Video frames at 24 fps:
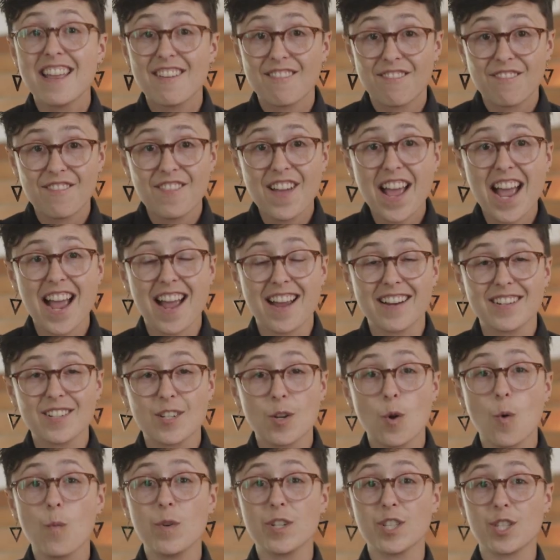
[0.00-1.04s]
In
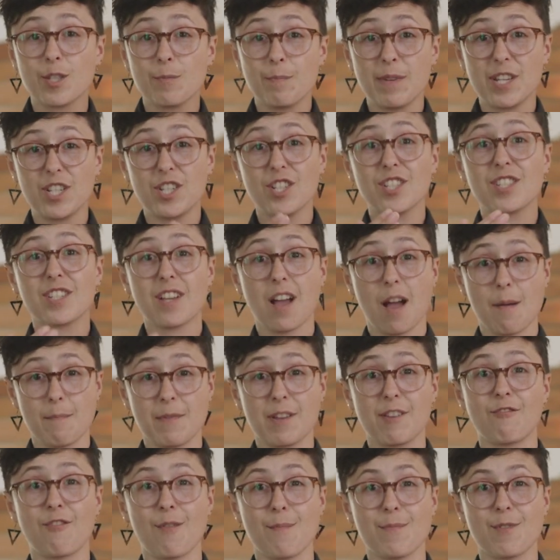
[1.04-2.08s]
fact, when speech is
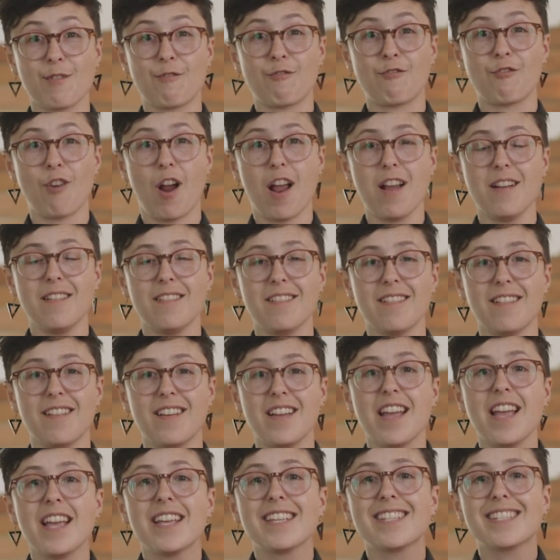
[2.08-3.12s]
coming from the front,
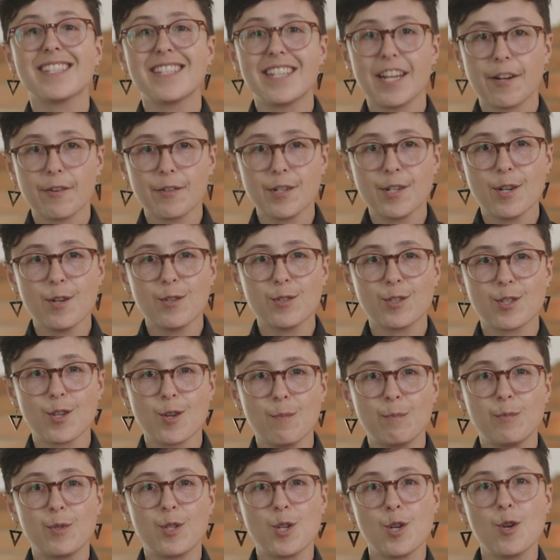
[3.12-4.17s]

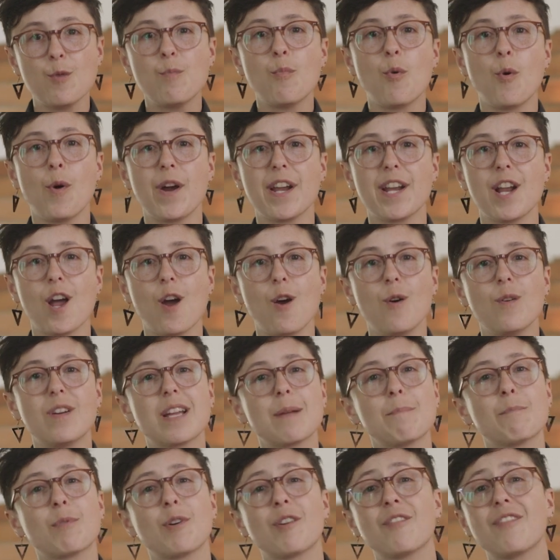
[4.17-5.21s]
StereoZoom 2.0
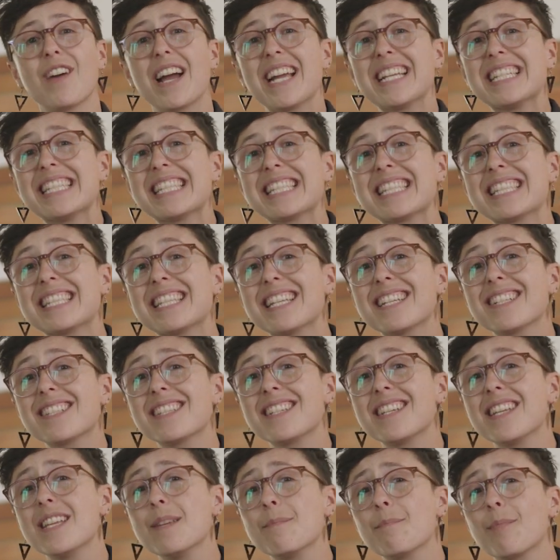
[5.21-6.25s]
can provide
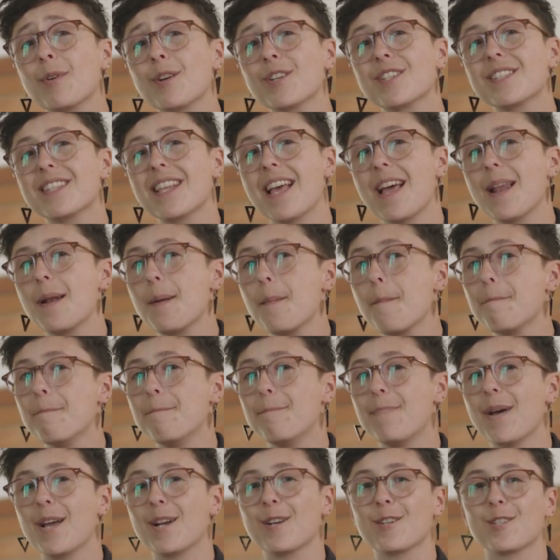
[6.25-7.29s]

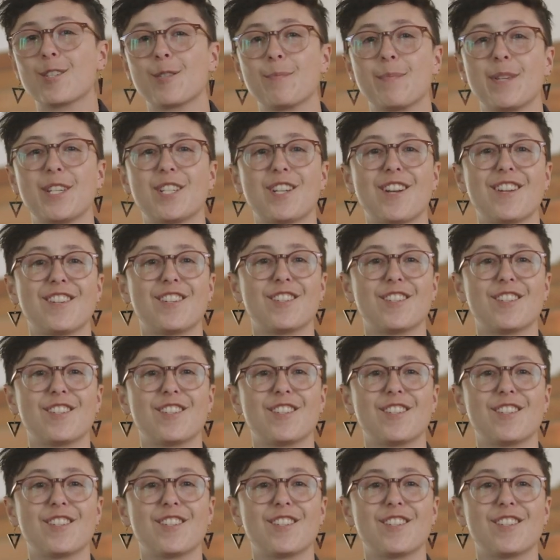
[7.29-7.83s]
16% better speech